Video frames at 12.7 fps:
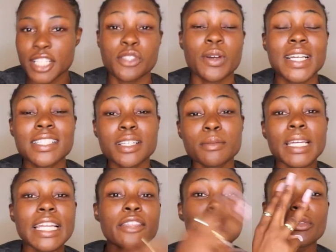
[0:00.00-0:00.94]
So I ended up
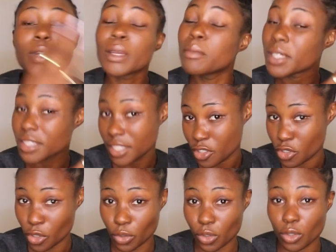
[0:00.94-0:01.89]
getting three books in
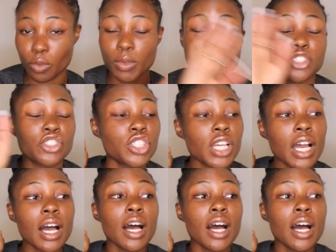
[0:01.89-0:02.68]
total, which